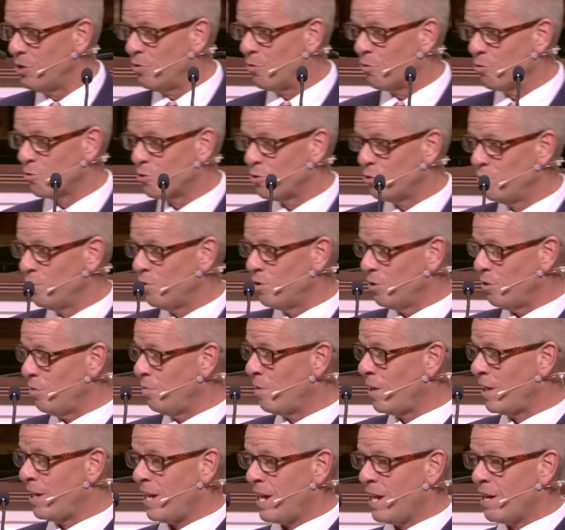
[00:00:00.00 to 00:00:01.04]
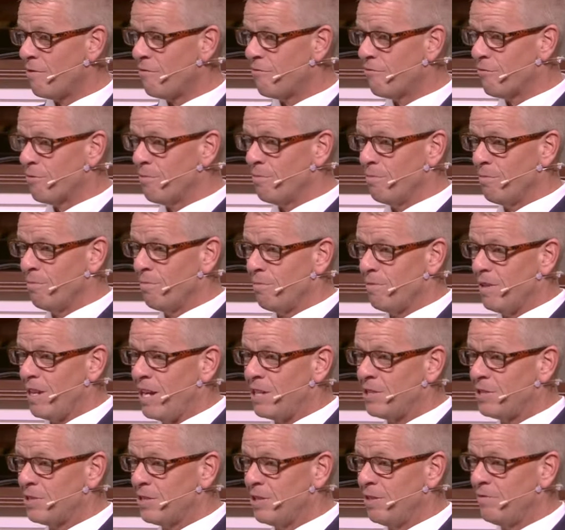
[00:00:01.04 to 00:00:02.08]
or two that you might have from
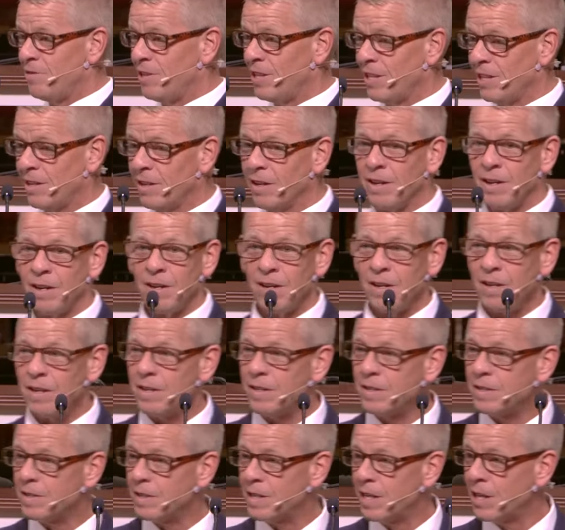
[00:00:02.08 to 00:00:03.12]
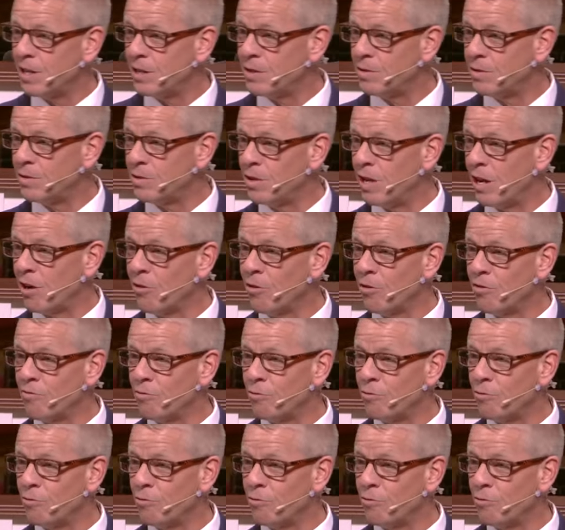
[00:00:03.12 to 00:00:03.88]
last evening. Today, I heard a